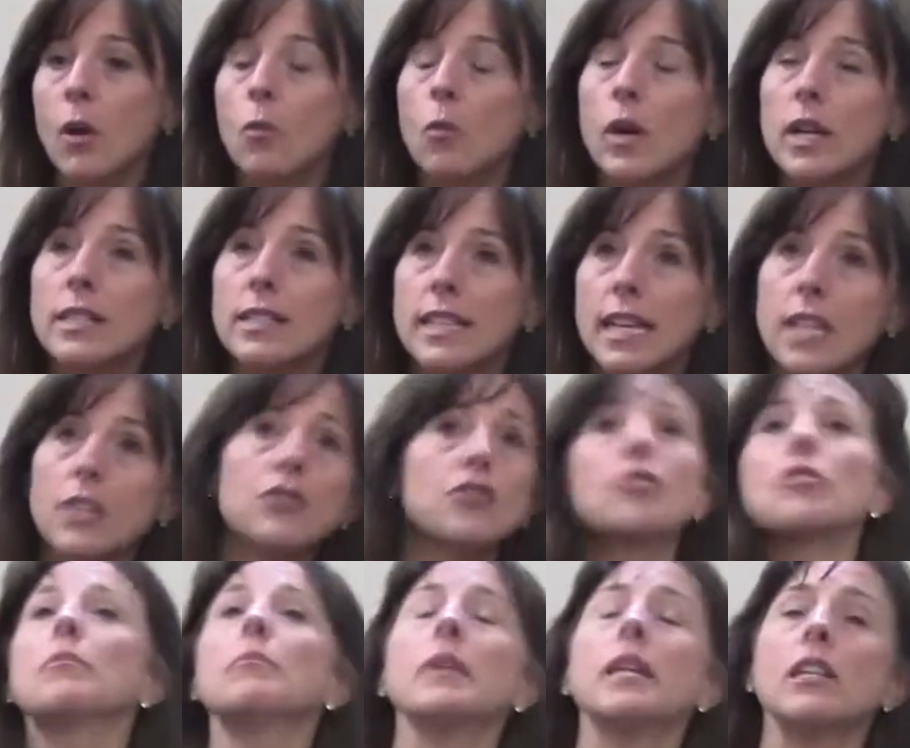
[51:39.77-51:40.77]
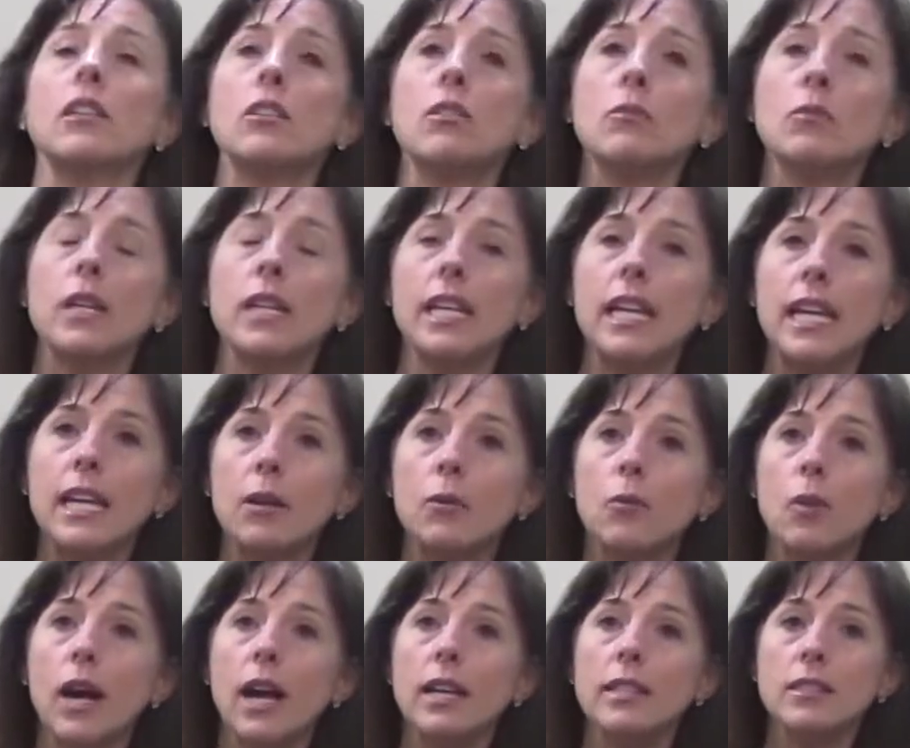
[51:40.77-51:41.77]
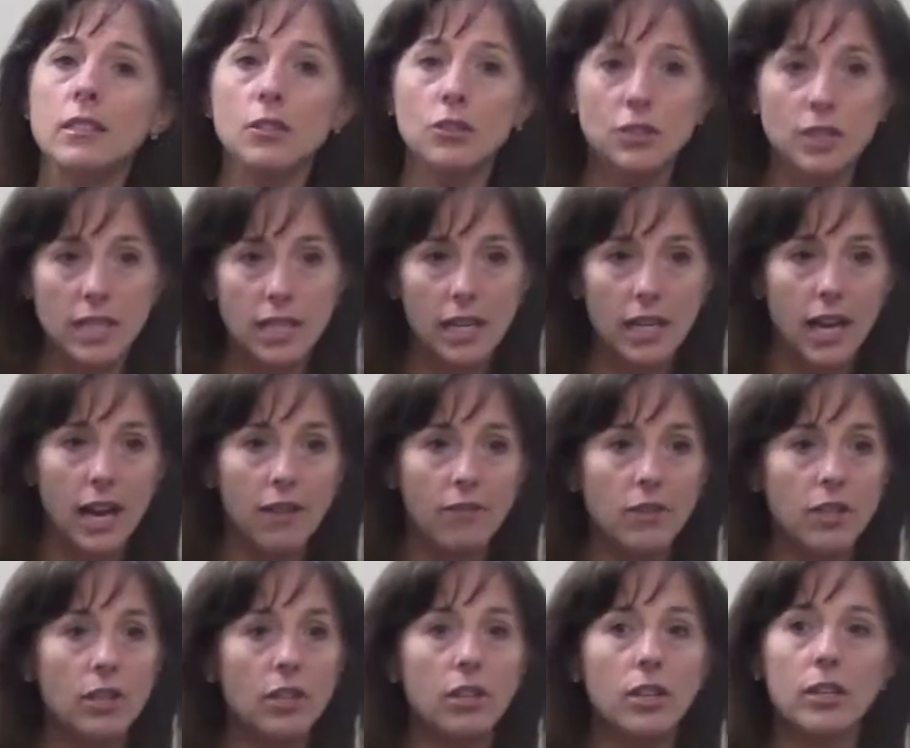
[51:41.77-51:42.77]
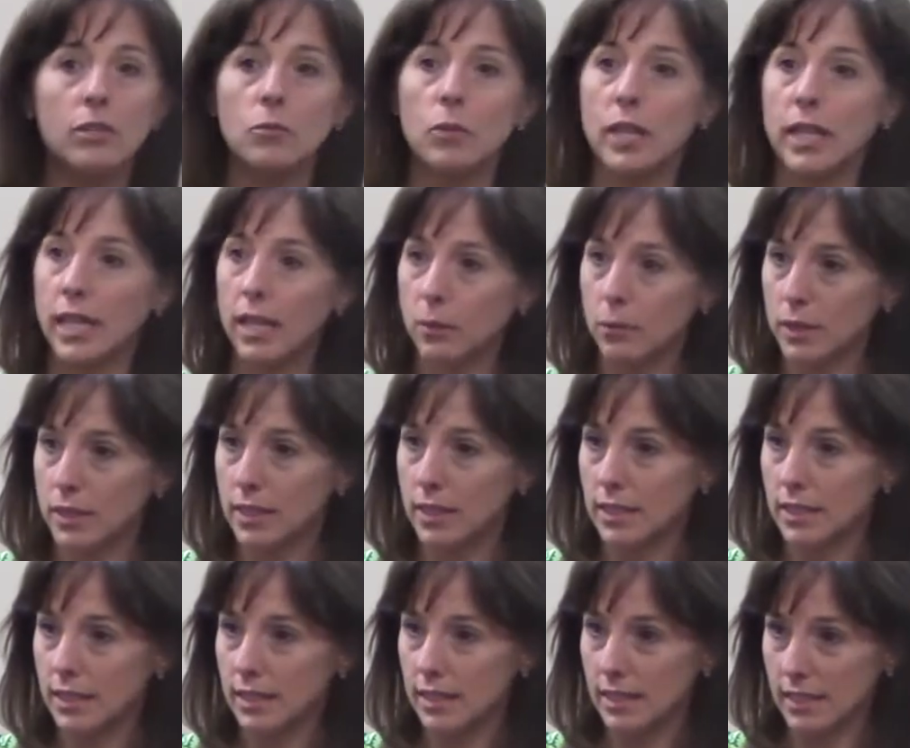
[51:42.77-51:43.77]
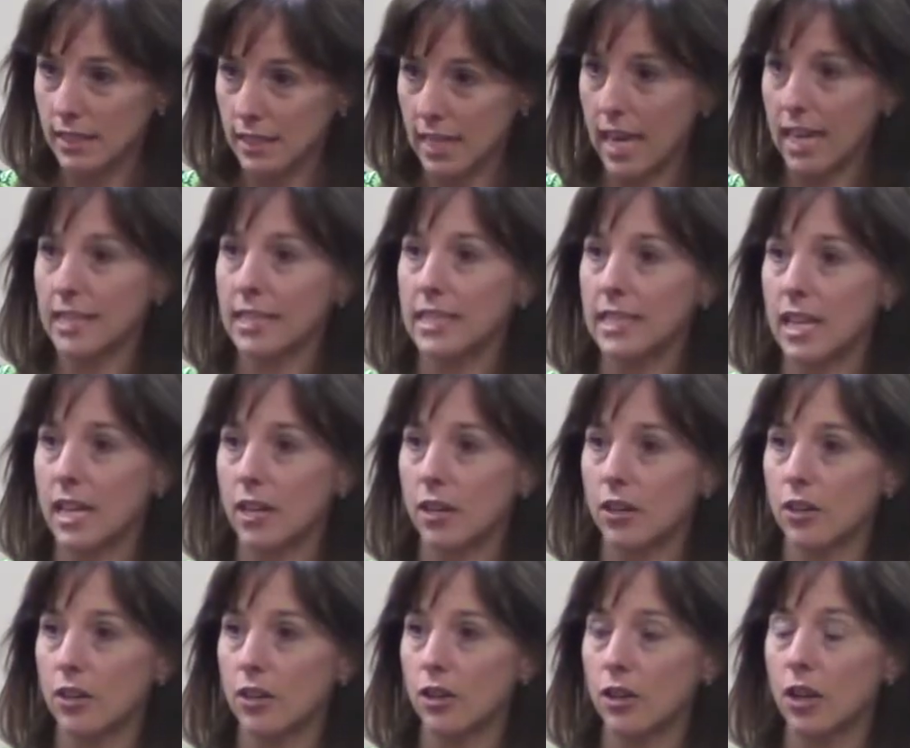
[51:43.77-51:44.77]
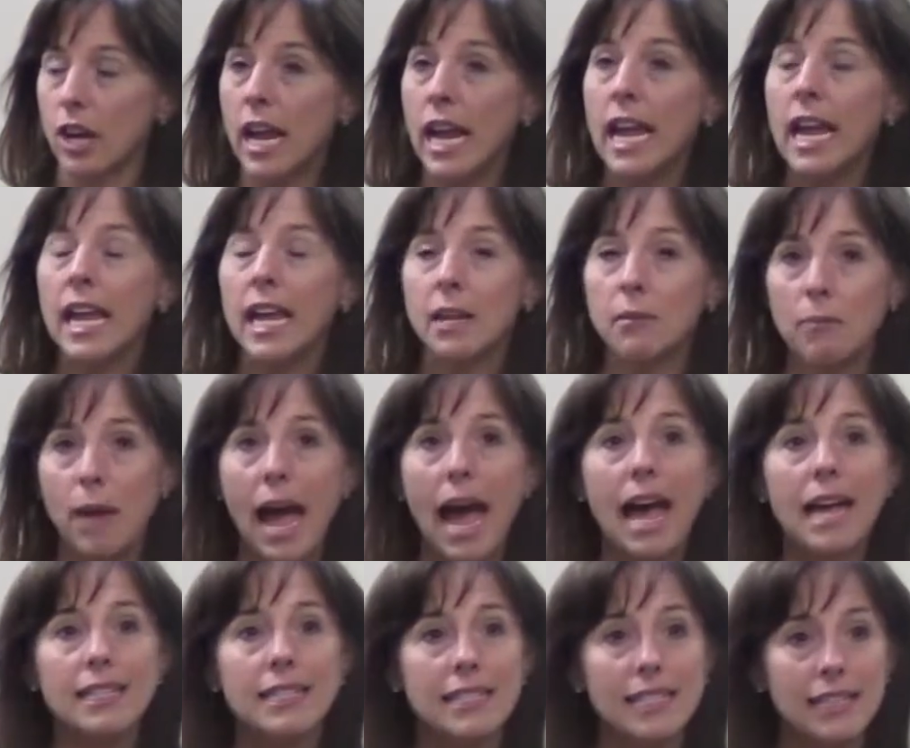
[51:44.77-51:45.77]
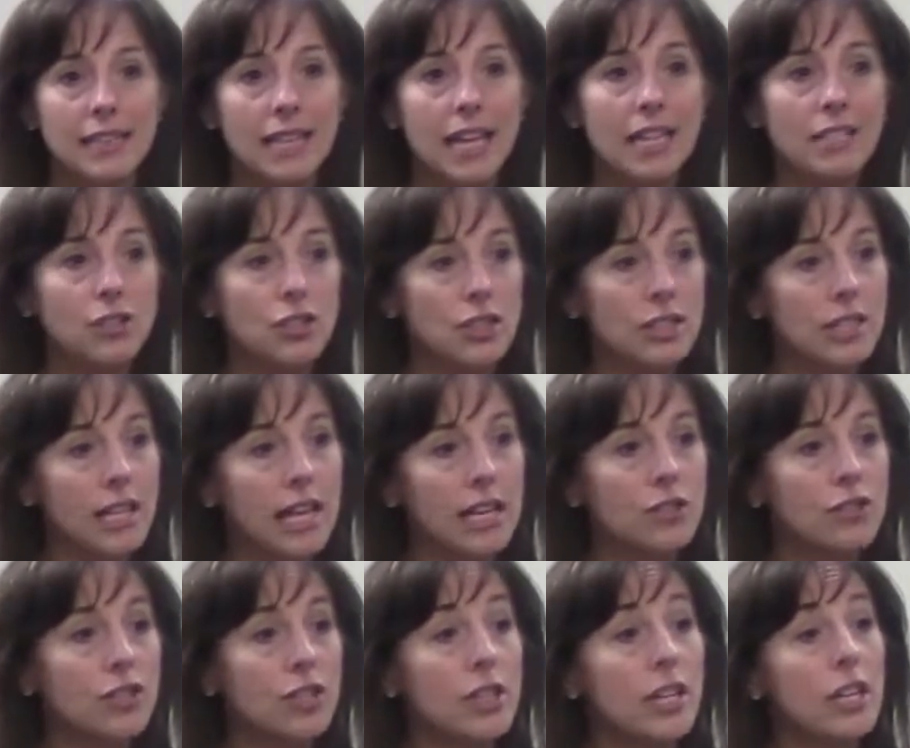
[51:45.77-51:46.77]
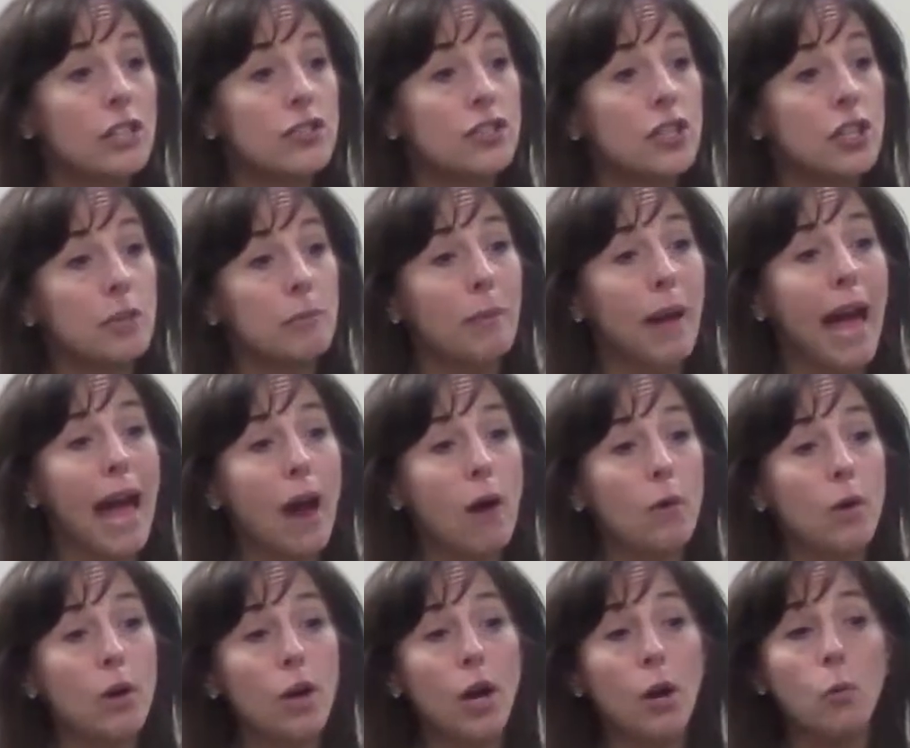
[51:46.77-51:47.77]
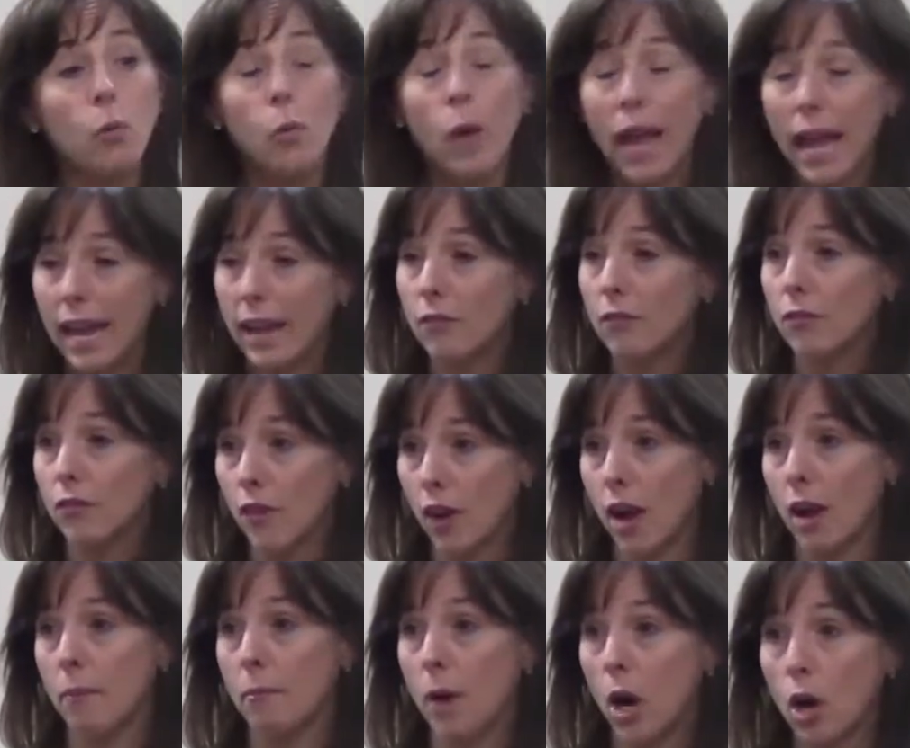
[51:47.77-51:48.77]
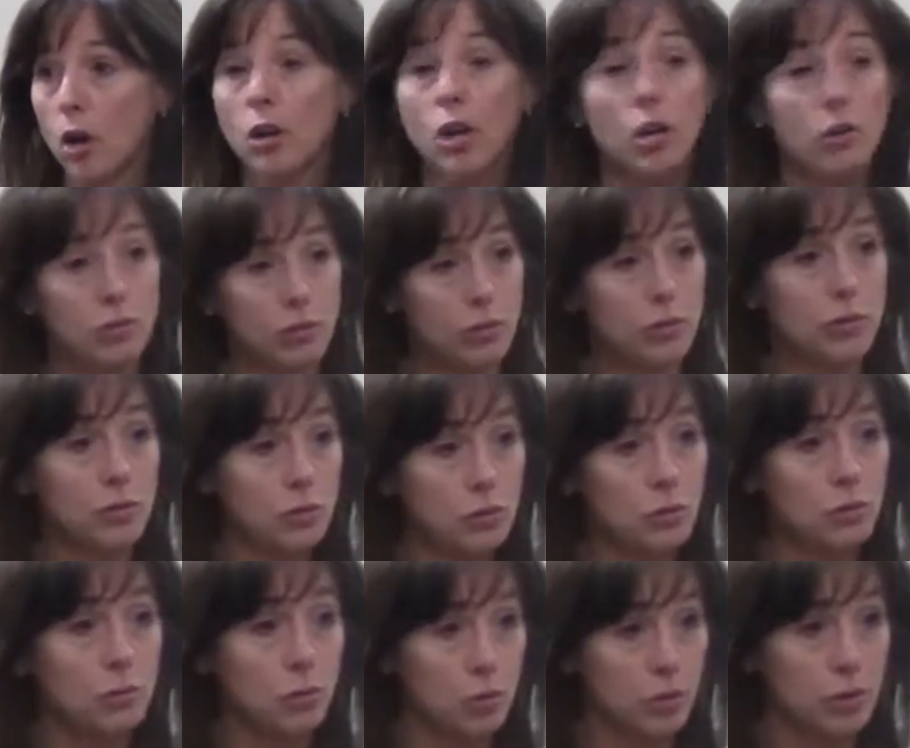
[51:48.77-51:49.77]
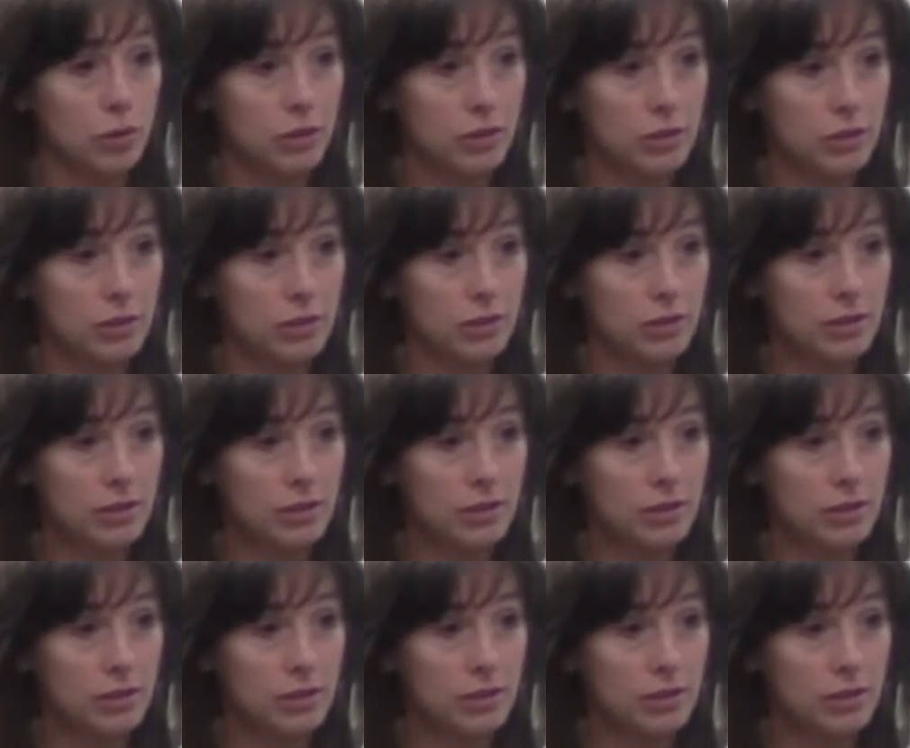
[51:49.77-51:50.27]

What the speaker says: was instrumental when he was lieutenant governor and when he was a state senator in passing legislation that took power away from our local school boards